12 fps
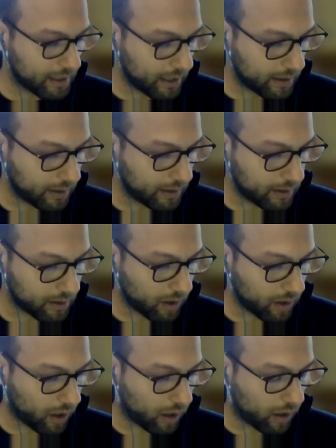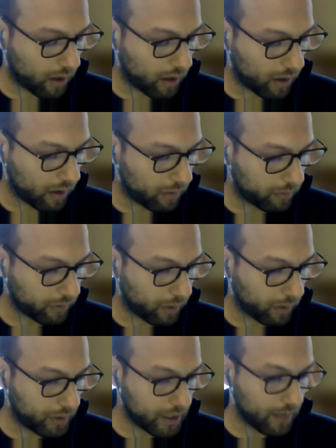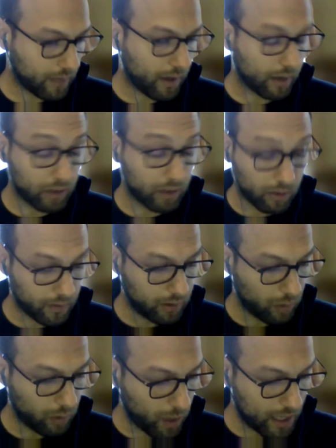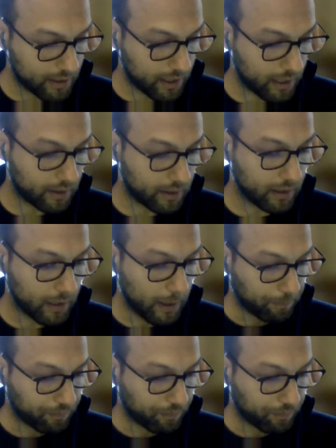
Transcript: sentence of the Article 71 says that